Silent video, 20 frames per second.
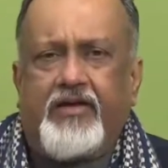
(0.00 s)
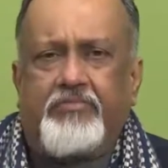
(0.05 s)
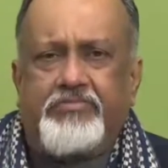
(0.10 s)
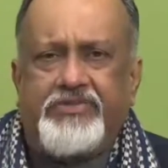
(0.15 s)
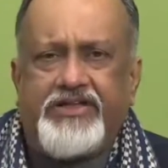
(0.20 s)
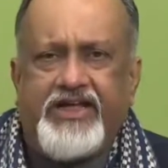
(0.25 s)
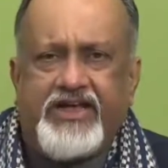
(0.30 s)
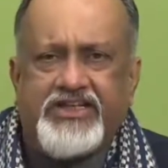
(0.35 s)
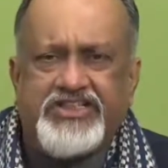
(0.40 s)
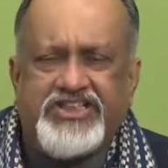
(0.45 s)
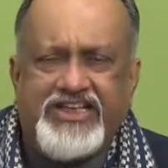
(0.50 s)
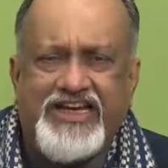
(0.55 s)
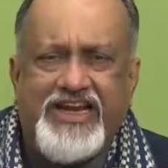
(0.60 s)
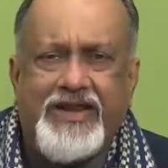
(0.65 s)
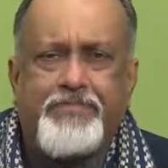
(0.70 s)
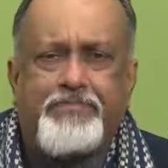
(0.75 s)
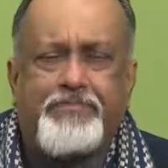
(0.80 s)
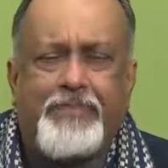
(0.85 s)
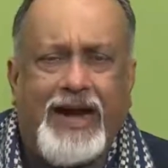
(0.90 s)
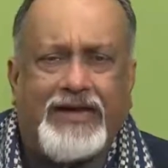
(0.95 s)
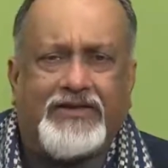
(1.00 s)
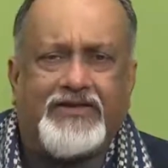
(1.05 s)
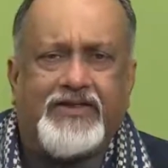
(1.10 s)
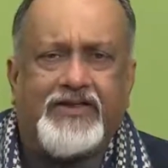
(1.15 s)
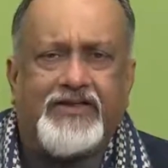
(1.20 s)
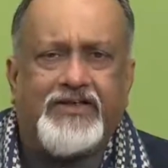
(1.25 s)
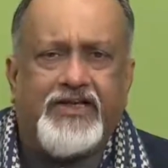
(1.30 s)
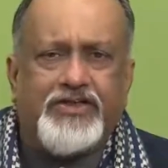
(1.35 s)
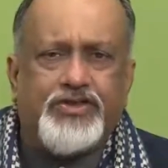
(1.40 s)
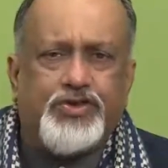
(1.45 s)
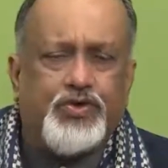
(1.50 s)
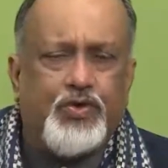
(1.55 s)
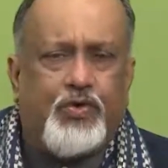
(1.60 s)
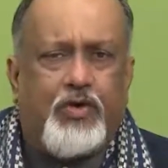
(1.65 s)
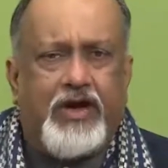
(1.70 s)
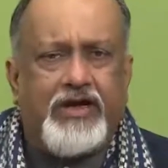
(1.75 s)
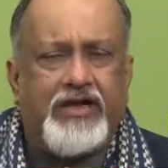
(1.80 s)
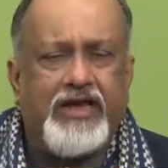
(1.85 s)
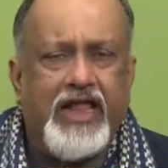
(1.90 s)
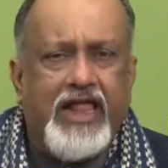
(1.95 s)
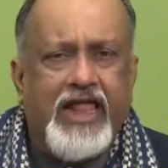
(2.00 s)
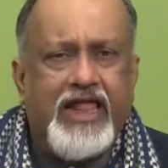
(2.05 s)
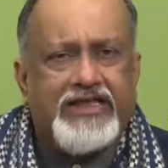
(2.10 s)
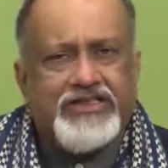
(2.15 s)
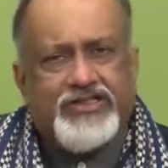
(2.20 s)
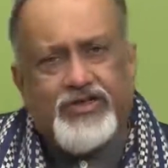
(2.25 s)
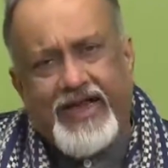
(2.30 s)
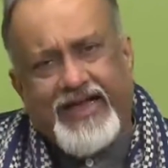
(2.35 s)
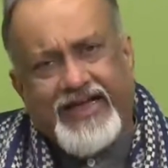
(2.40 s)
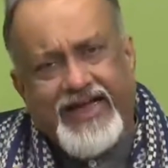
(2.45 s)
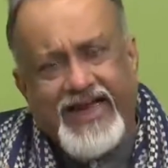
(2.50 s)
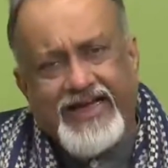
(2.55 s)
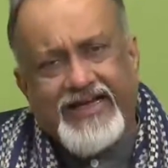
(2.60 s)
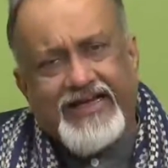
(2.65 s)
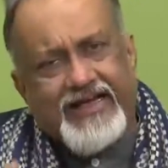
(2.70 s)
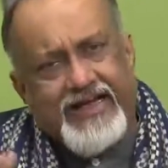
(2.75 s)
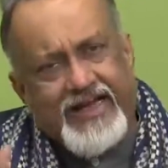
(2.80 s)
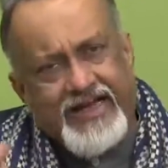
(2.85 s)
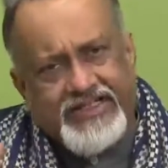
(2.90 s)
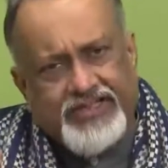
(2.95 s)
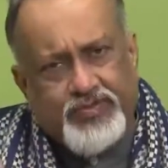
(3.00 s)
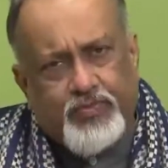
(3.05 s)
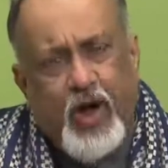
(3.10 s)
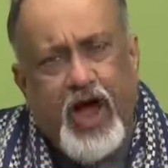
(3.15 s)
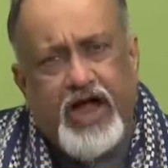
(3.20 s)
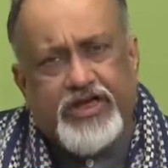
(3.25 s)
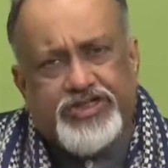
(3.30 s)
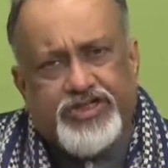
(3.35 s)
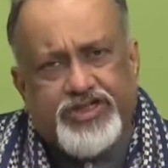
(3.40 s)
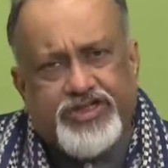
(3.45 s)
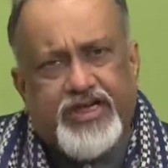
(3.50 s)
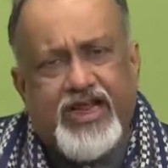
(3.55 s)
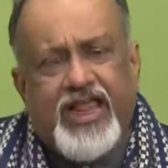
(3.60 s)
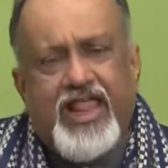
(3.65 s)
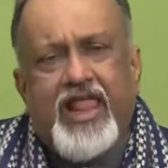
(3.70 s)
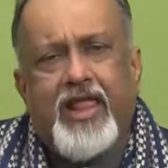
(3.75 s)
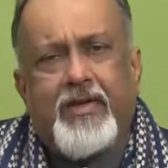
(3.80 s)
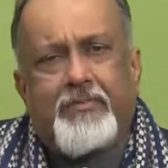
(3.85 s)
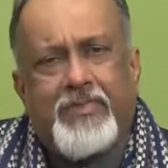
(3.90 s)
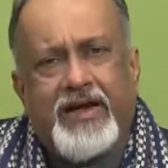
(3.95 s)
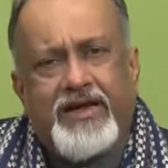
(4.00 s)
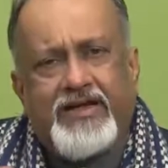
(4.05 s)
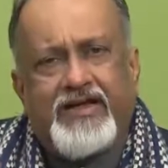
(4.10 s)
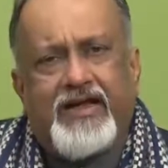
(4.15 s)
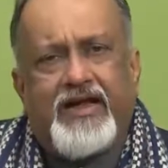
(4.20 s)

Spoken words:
their sleep pattern and so on. So, again it is watch, but